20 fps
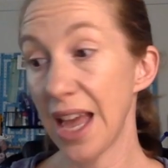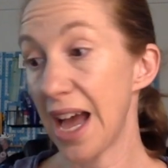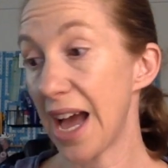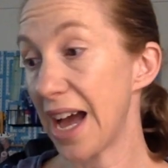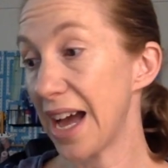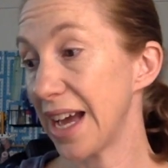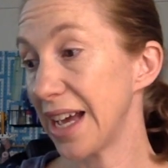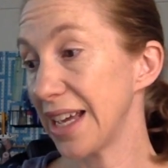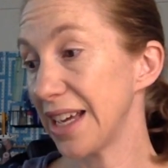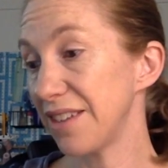
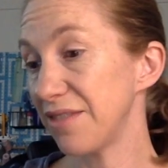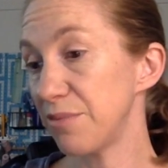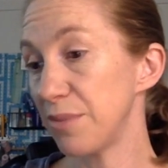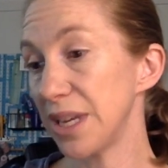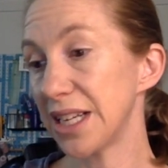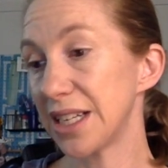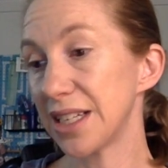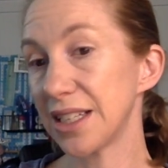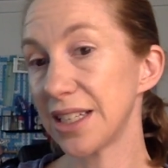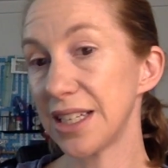I have
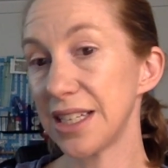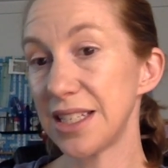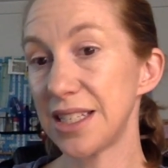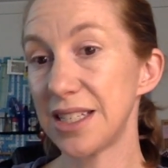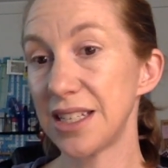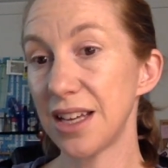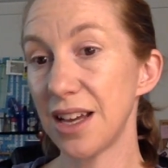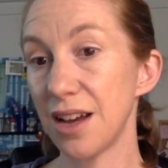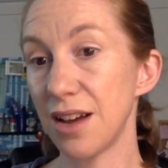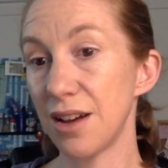made a
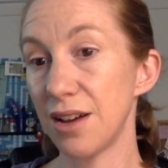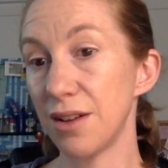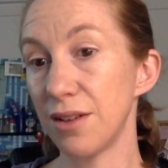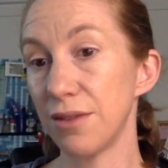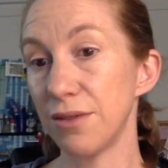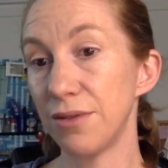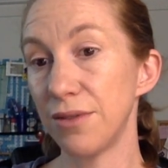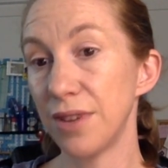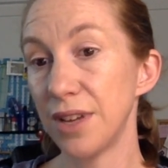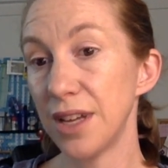list
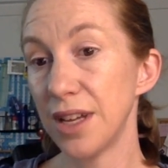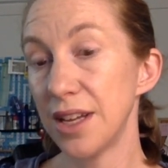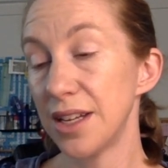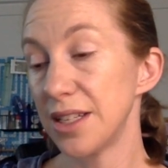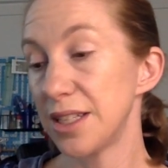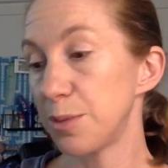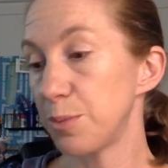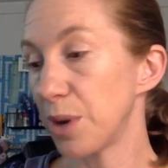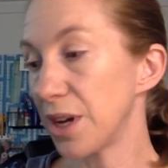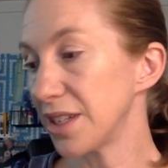of
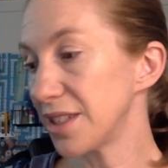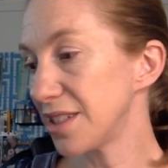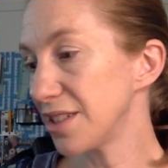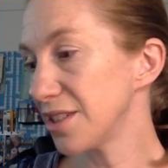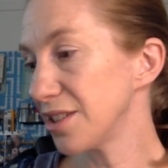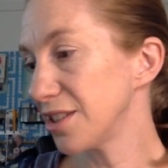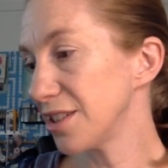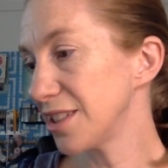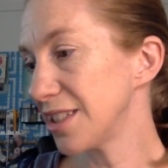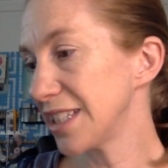
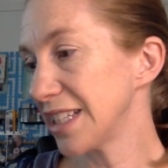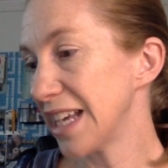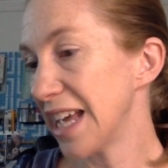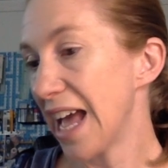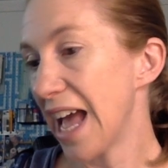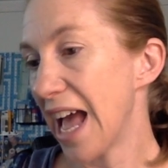sponsors